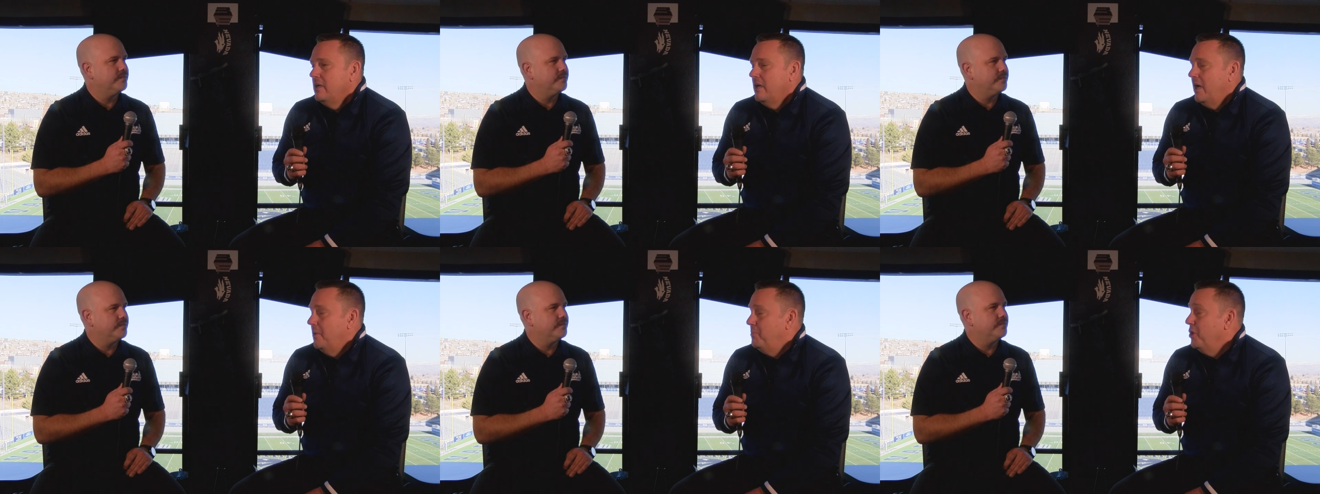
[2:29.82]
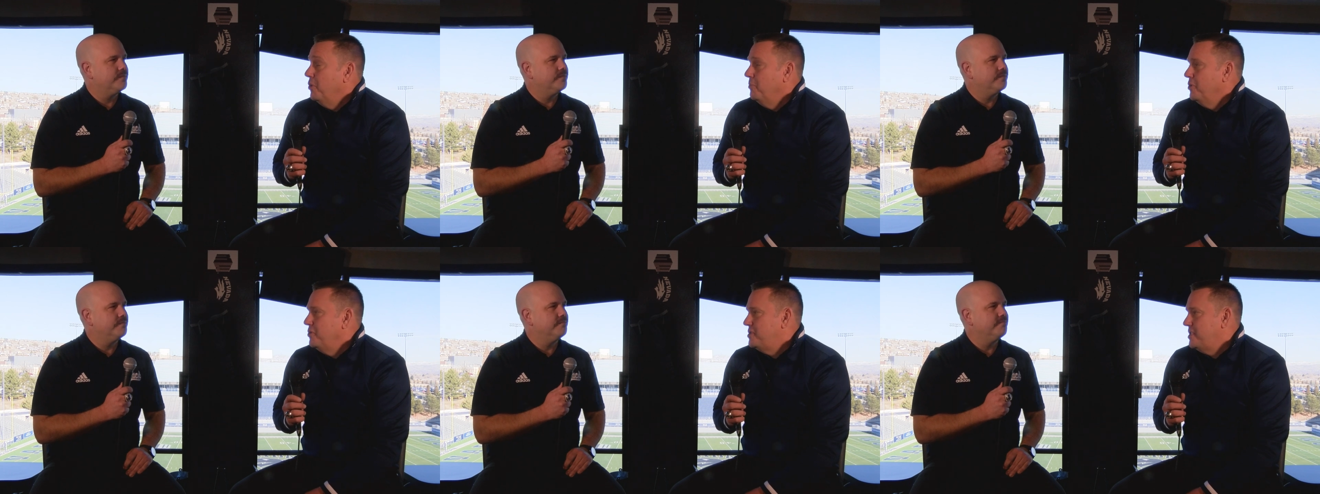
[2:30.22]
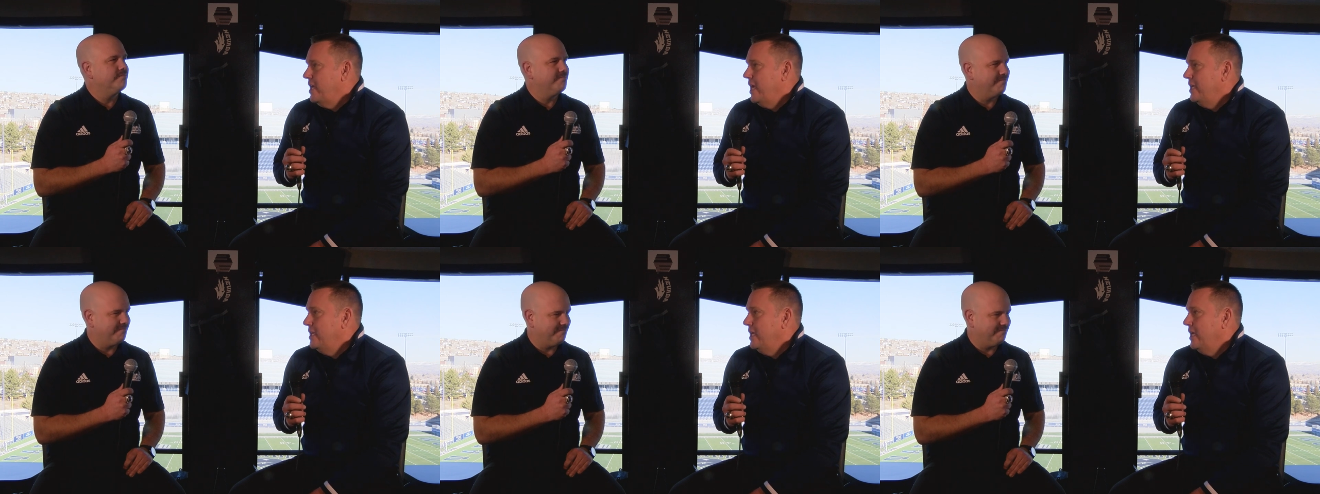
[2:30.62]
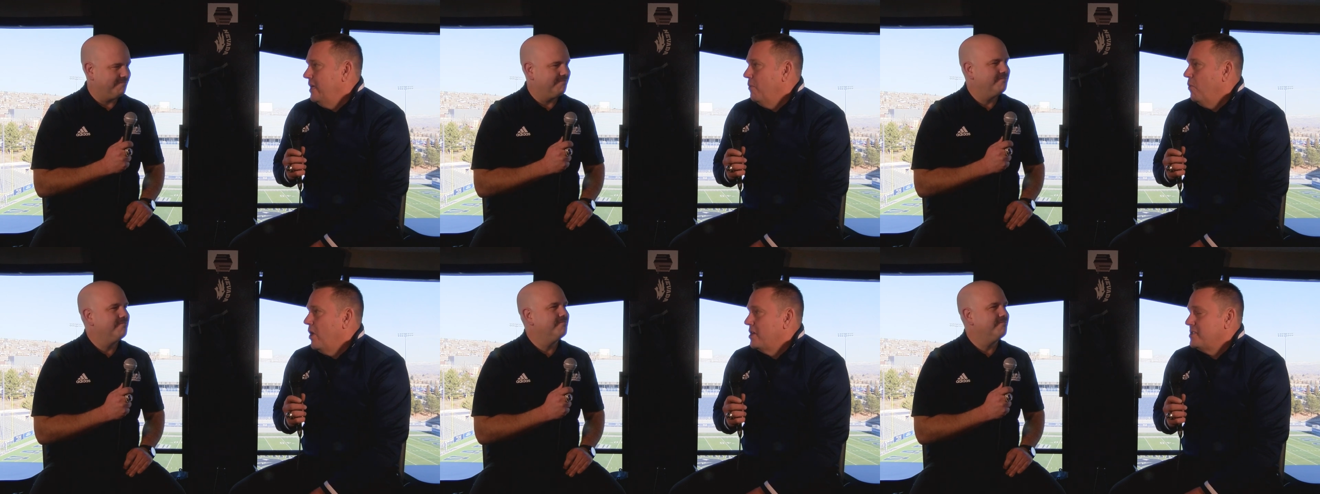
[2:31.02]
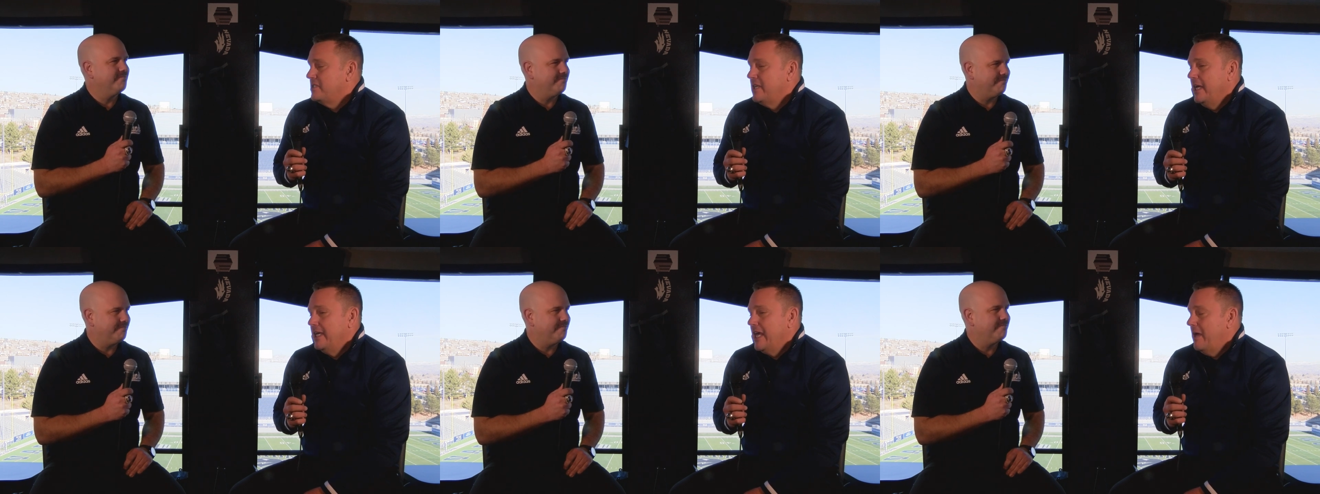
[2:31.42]
Speaker 1: uh, Bill Moos, the AD at Washington
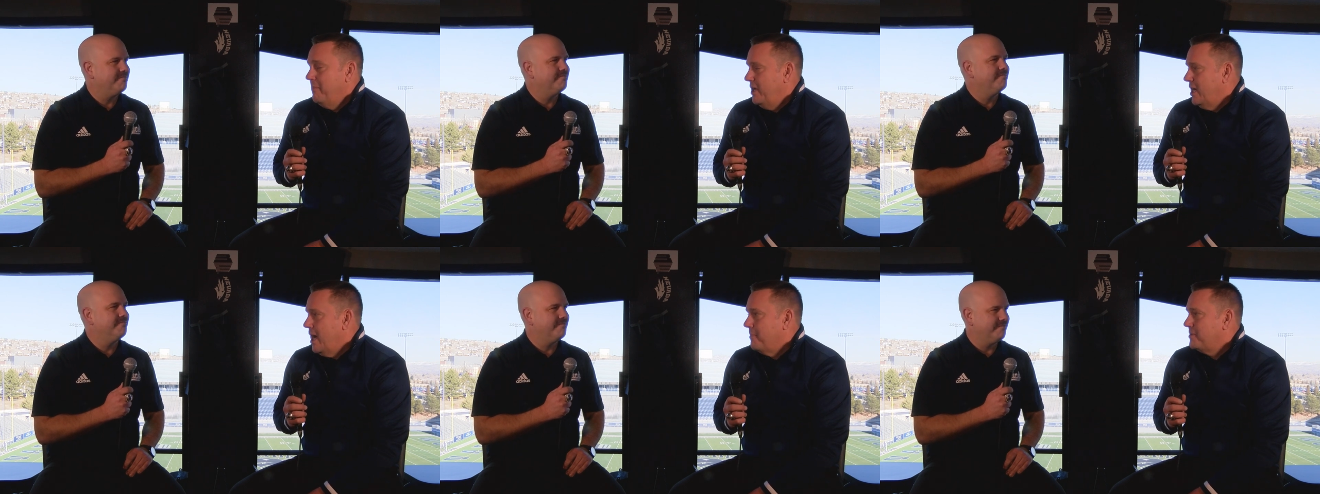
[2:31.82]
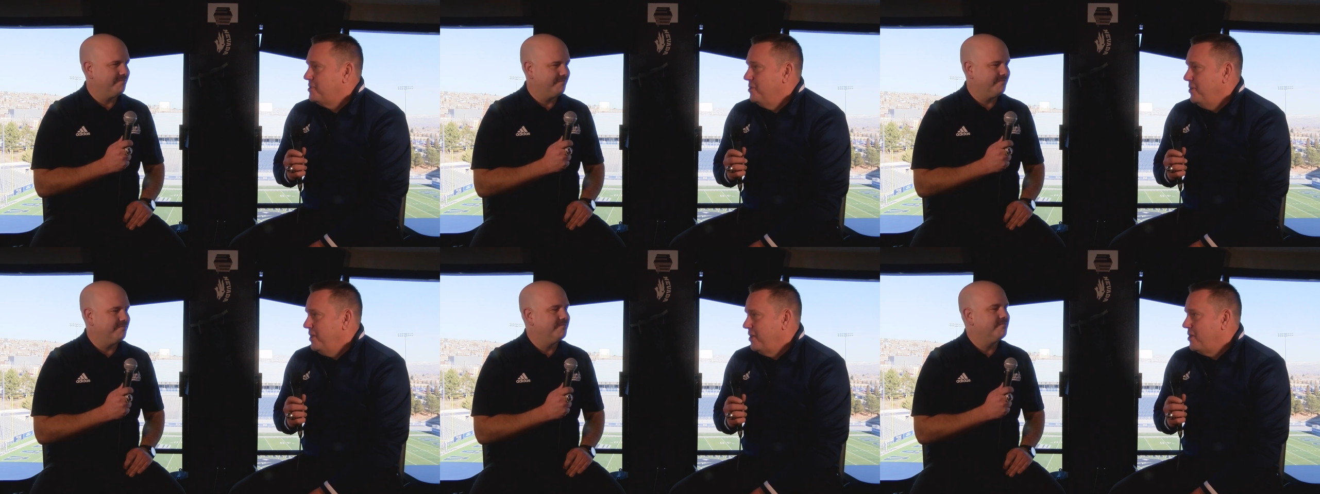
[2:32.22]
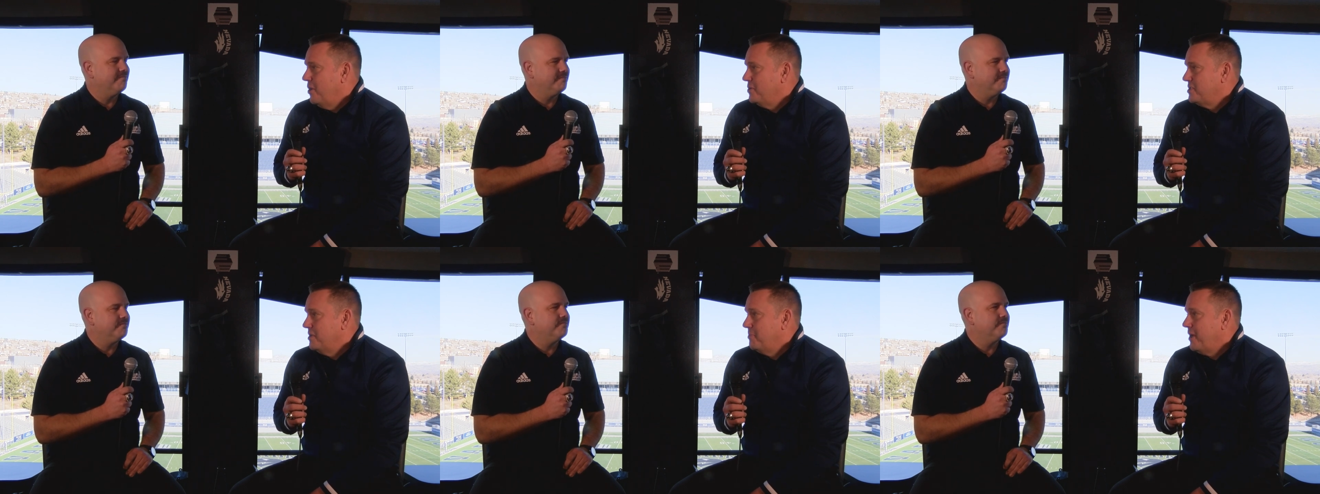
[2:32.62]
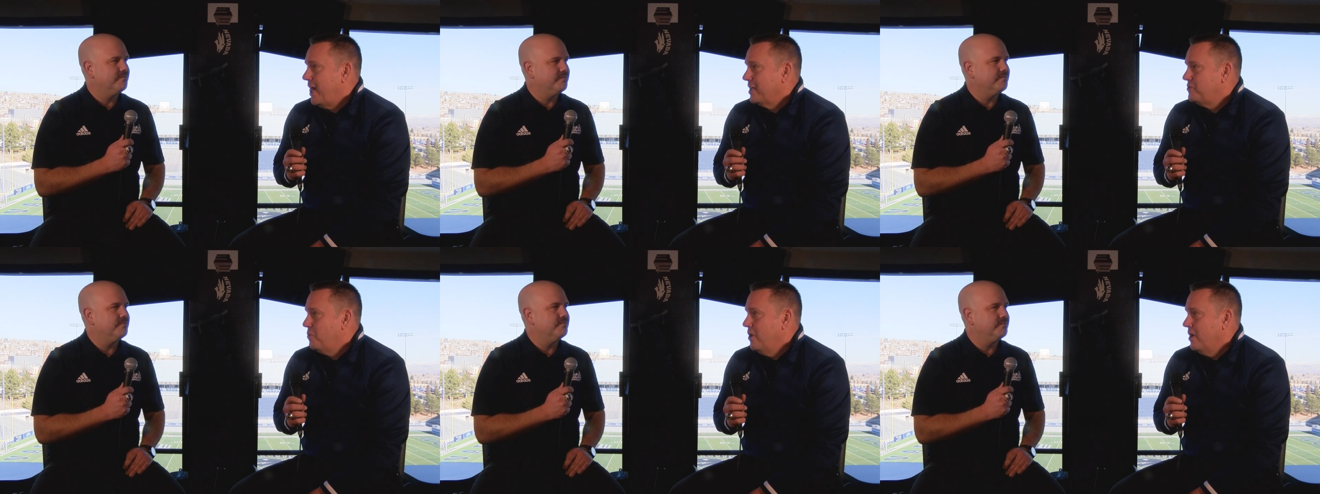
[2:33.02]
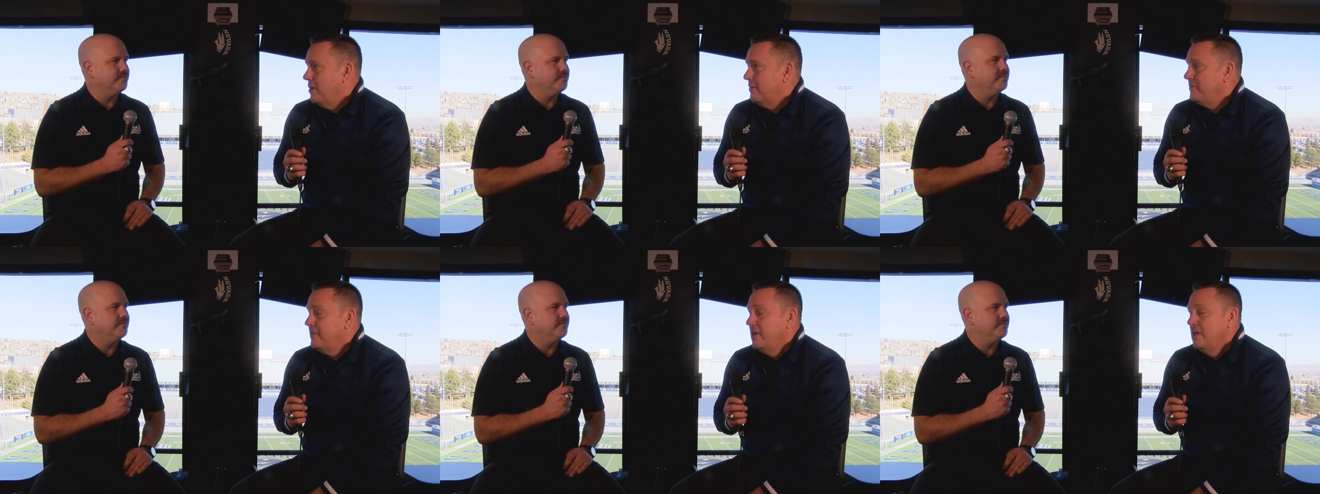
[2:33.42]
State, gave me an opportunity to coach in the
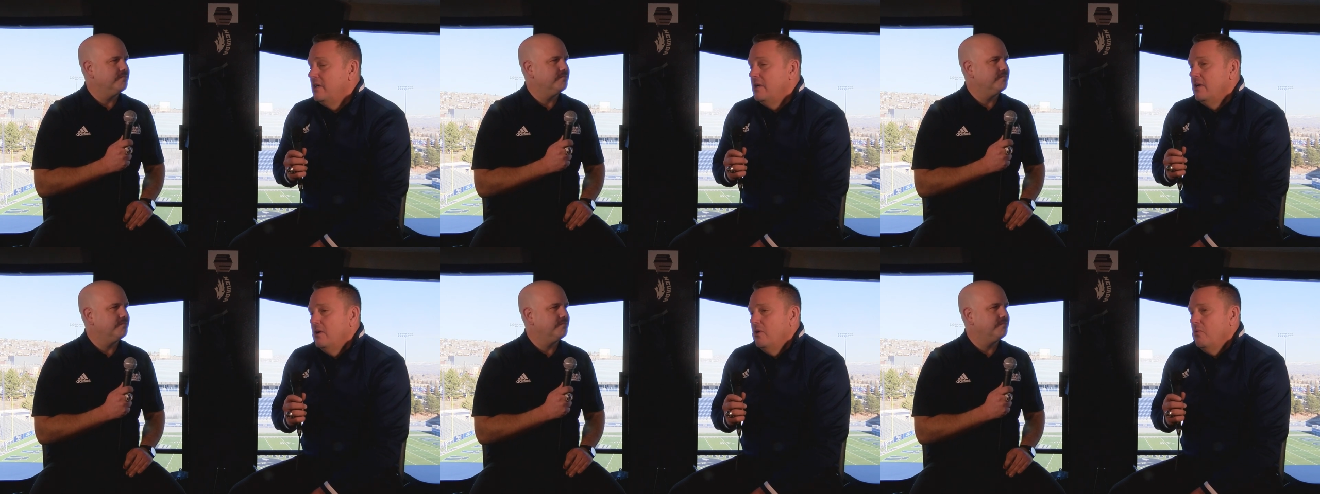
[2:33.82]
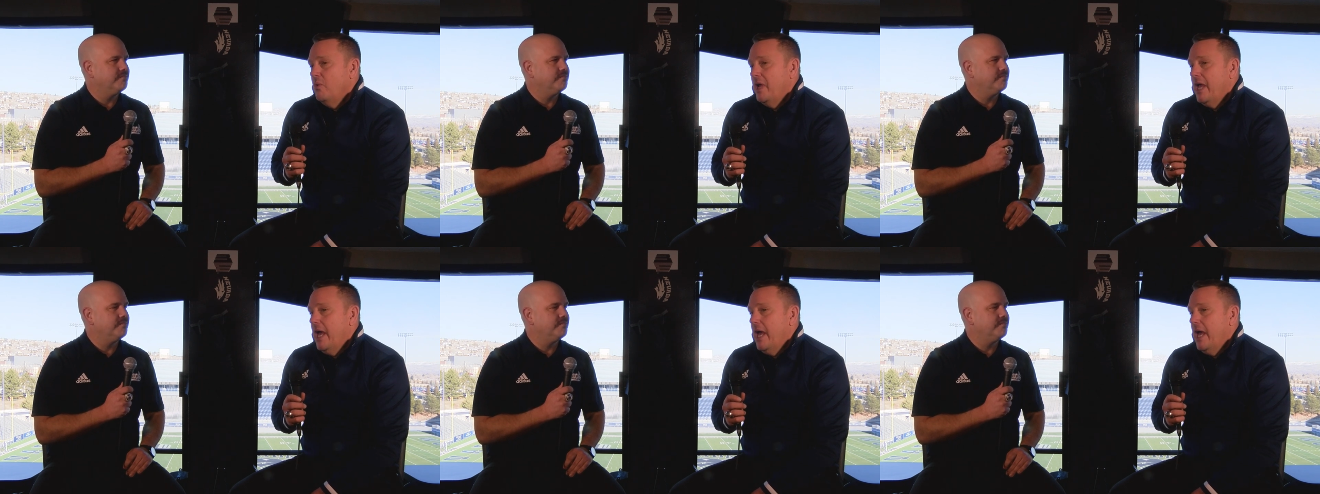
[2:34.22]
Pac-12. We